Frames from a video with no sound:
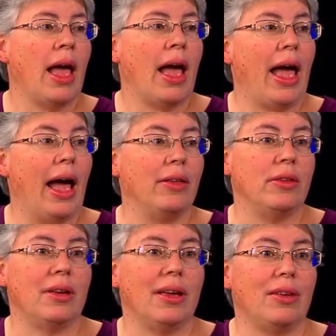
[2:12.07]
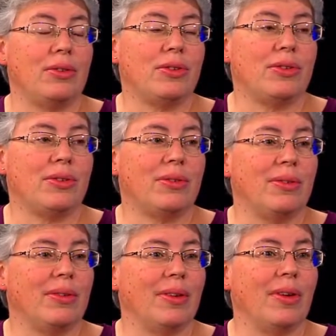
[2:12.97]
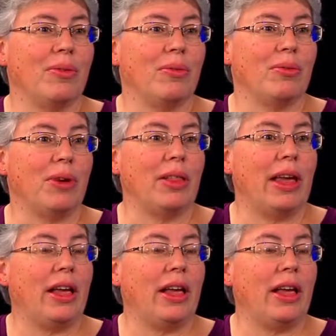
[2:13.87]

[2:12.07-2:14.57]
And it's really